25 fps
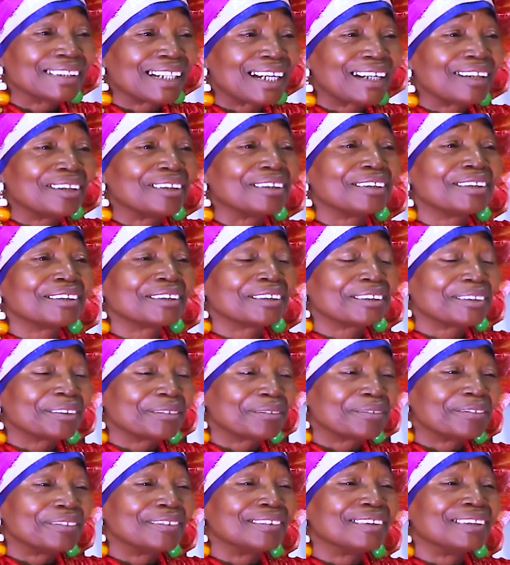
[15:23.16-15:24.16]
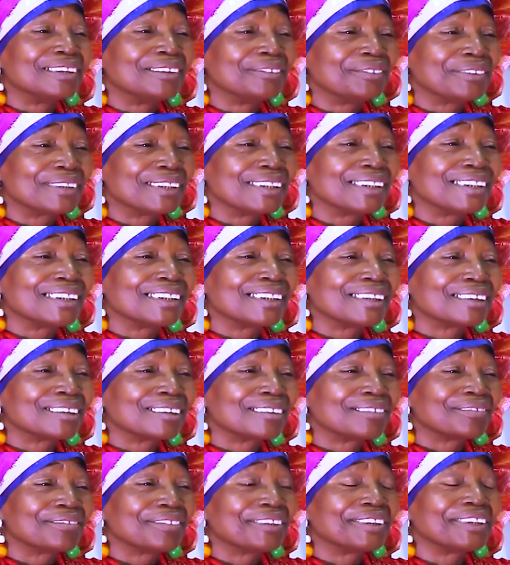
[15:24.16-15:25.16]
It's a lot of duty
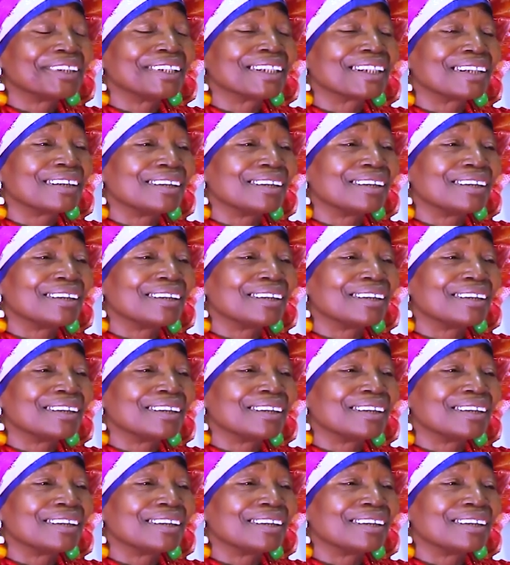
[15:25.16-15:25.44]
for the